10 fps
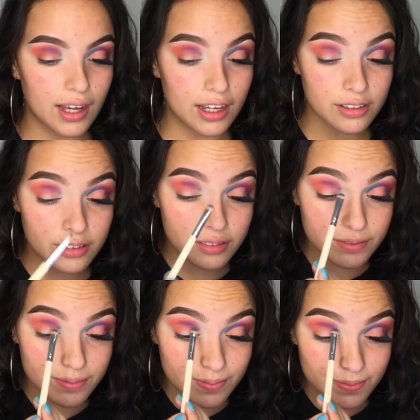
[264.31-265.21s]
I don't know.
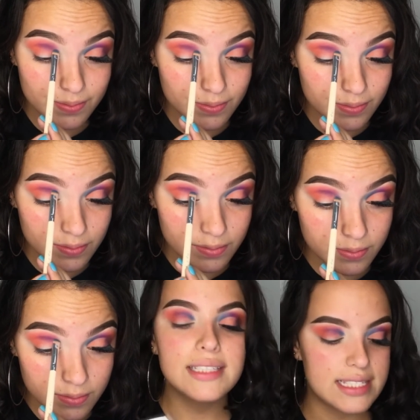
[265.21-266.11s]

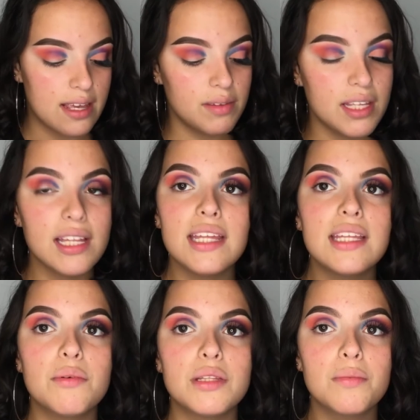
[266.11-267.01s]
The same thing that I
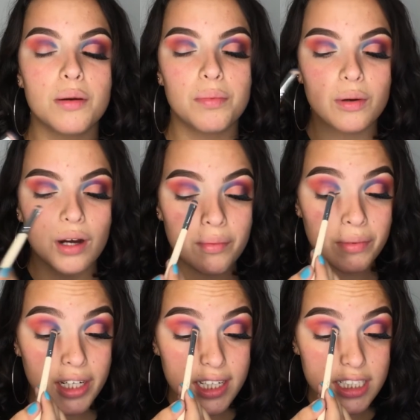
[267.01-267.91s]
did with the purple, I'm
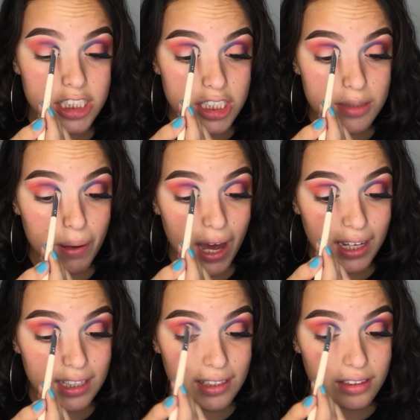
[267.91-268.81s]
literally just
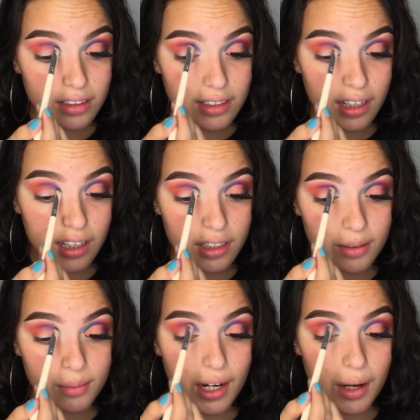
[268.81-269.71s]
packing the
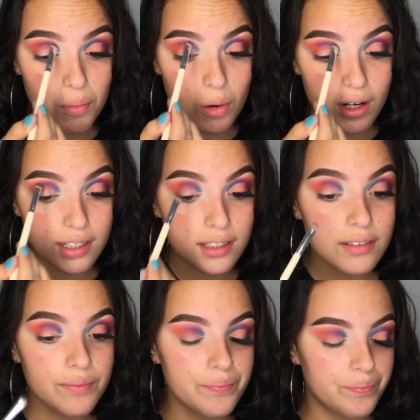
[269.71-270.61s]
color where I want it,